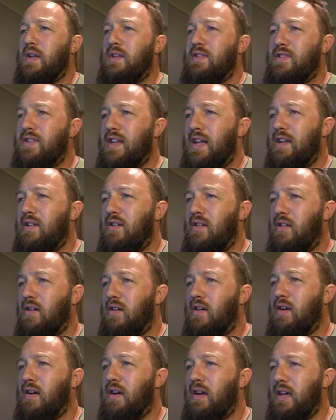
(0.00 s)
instead,
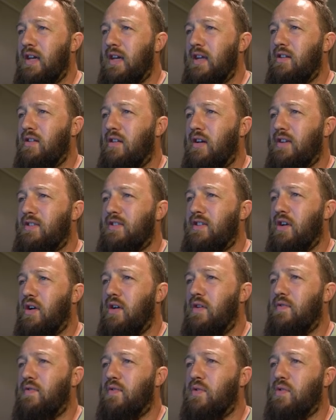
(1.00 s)
I like to
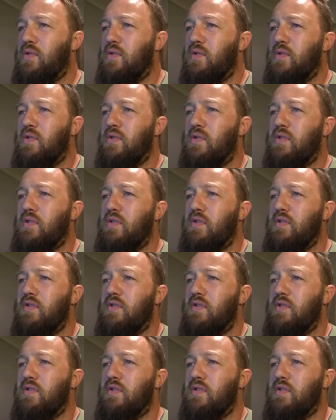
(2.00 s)
go for